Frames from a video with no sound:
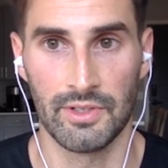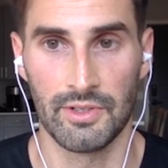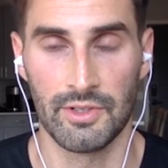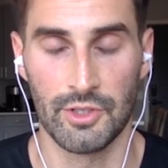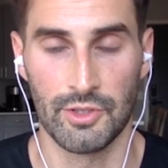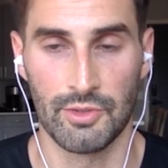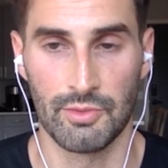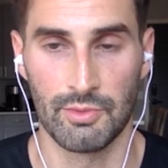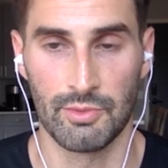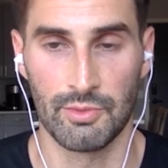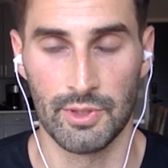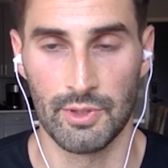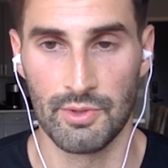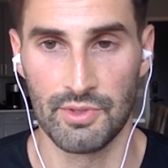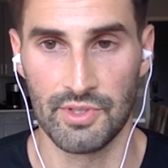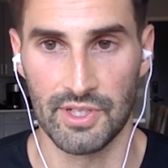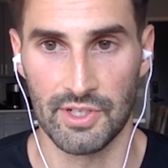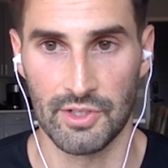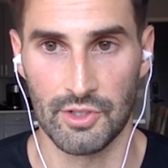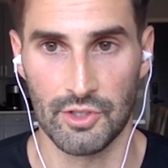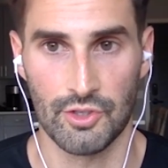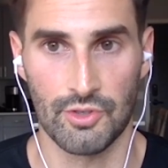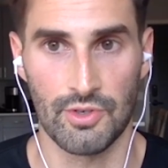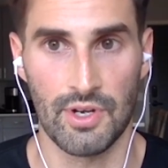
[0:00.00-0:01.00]
just reducing
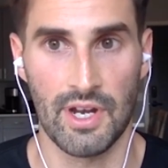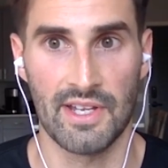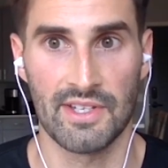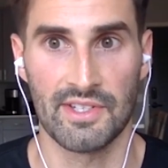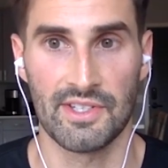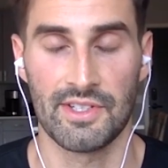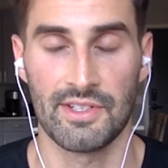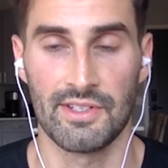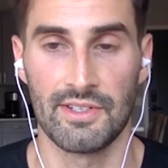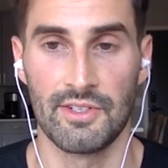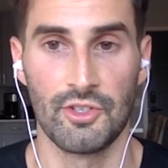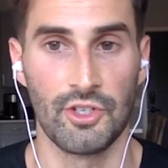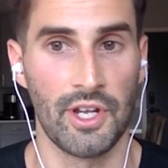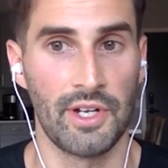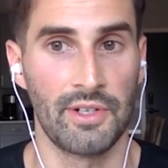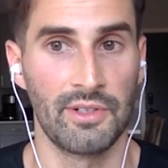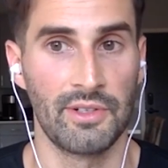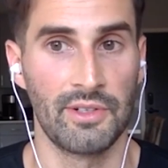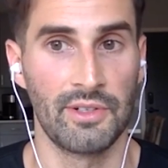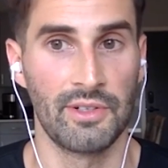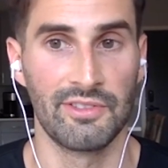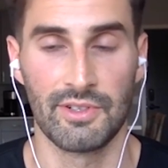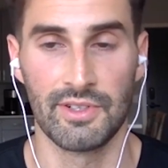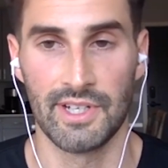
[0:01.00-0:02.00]
stress in general
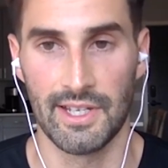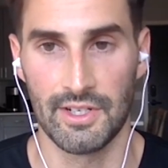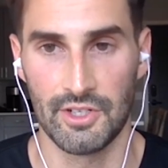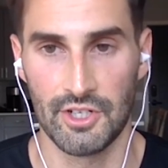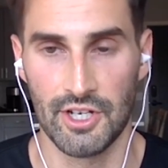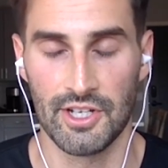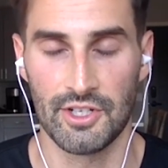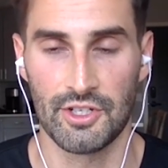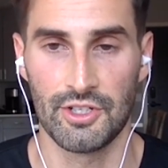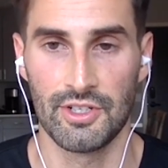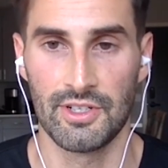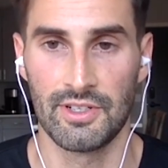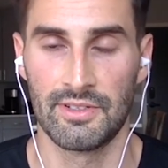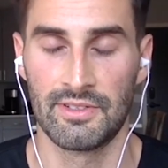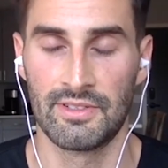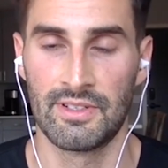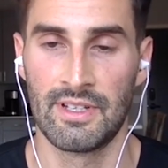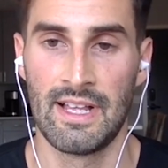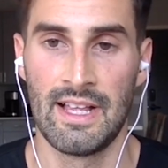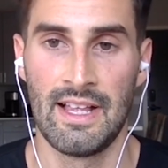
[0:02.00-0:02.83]
for digestion.